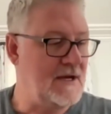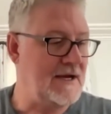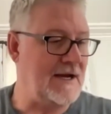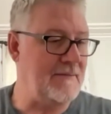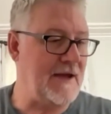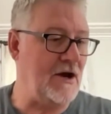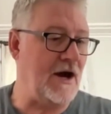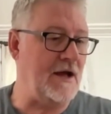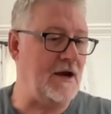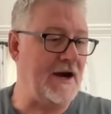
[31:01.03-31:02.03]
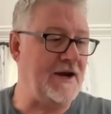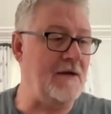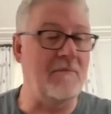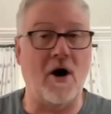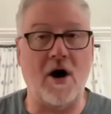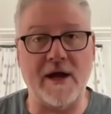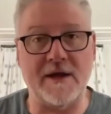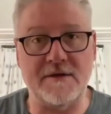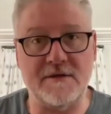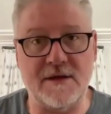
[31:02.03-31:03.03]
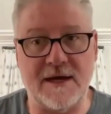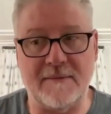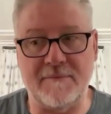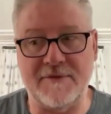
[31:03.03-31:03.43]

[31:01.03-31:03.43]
and I don't mind the